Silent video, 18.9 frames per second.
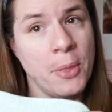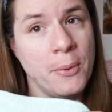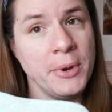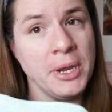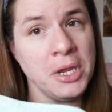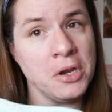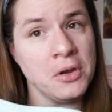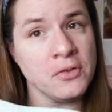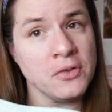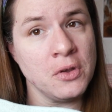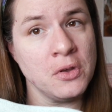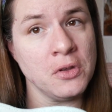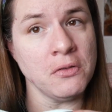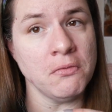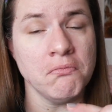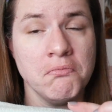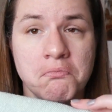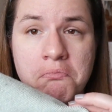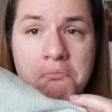years old,
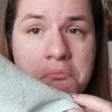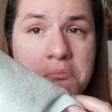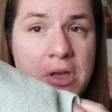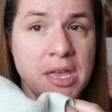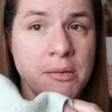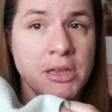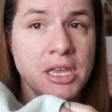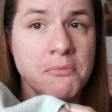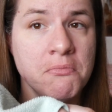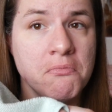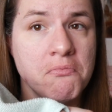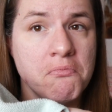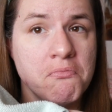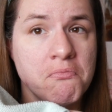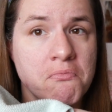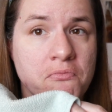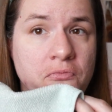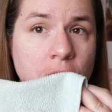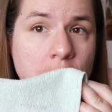maybe?
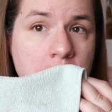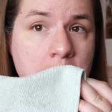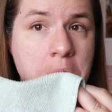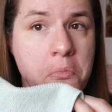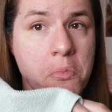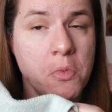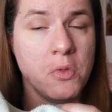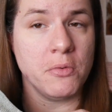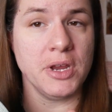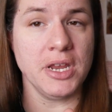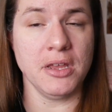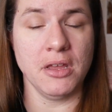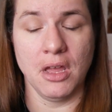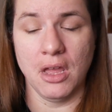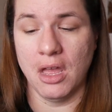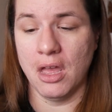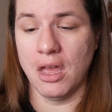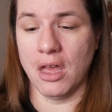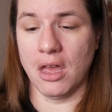Three?
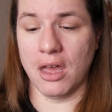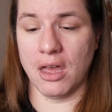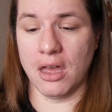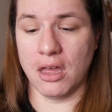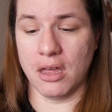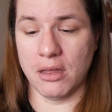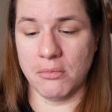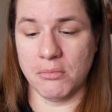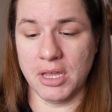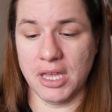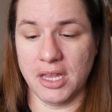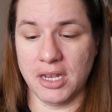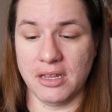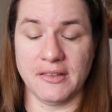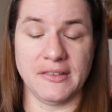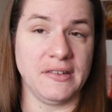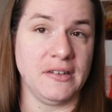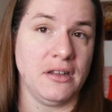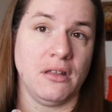And
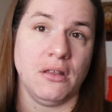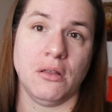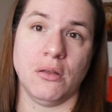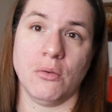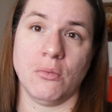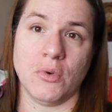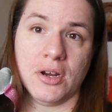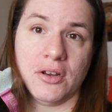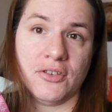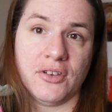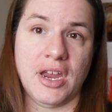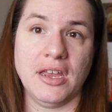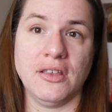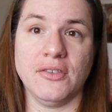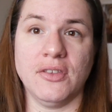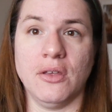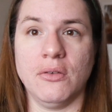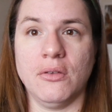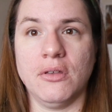it still works great.
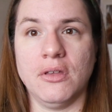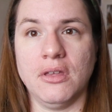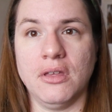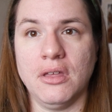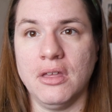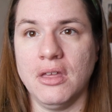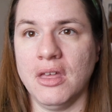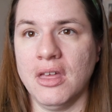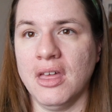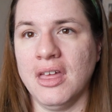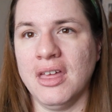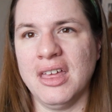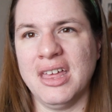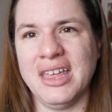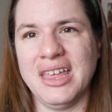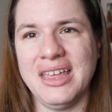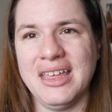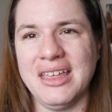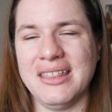So
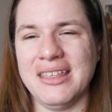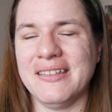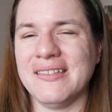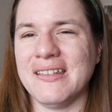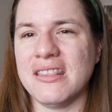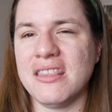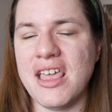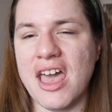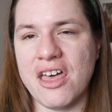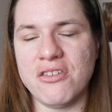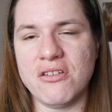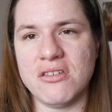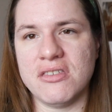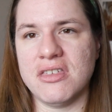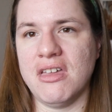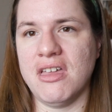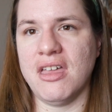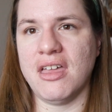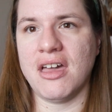that's the other
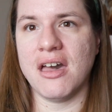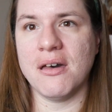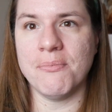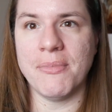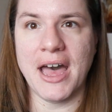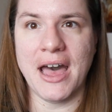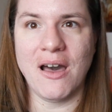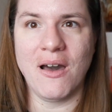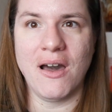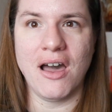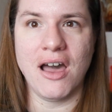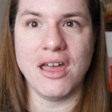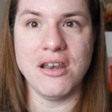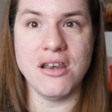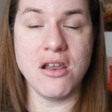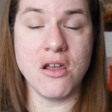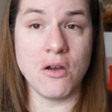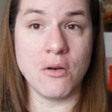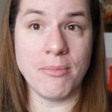thing about a
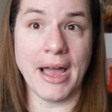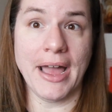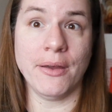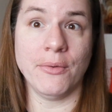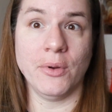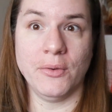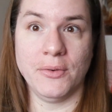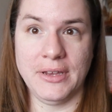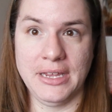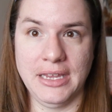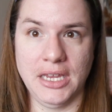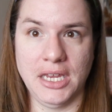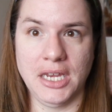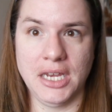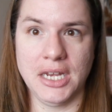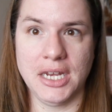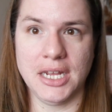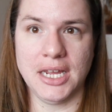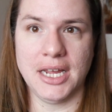no-buy
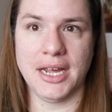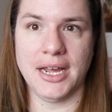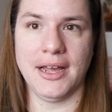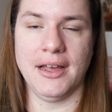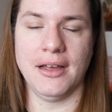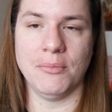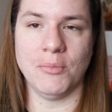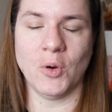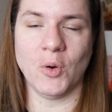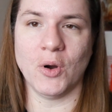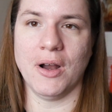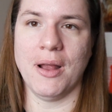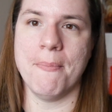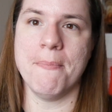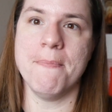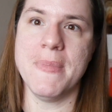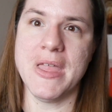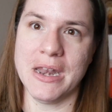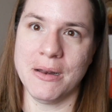routine, or a
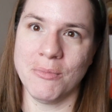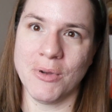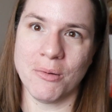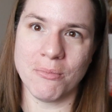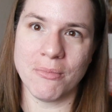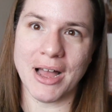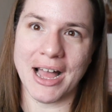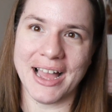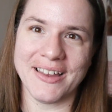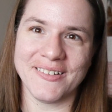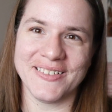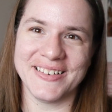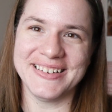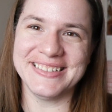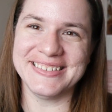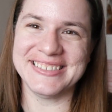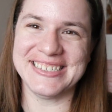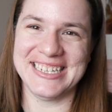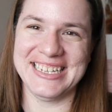minimum buy
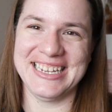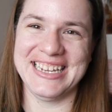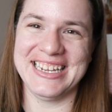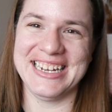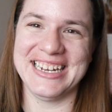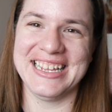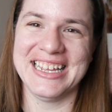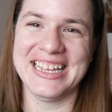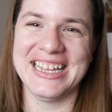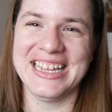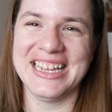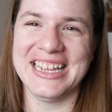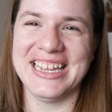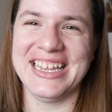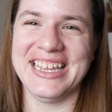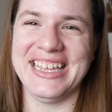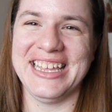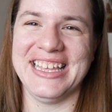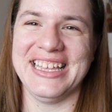routine,
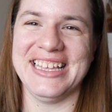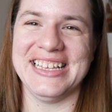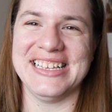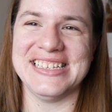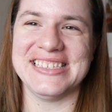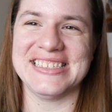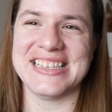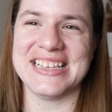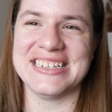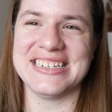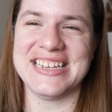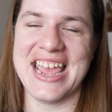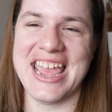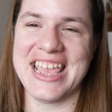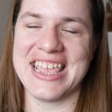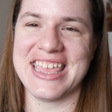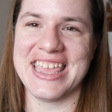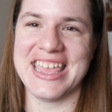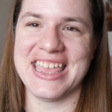is
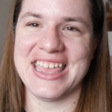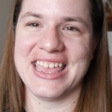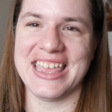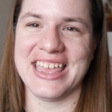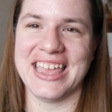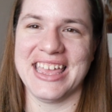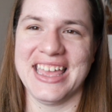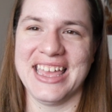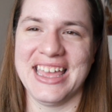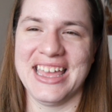taking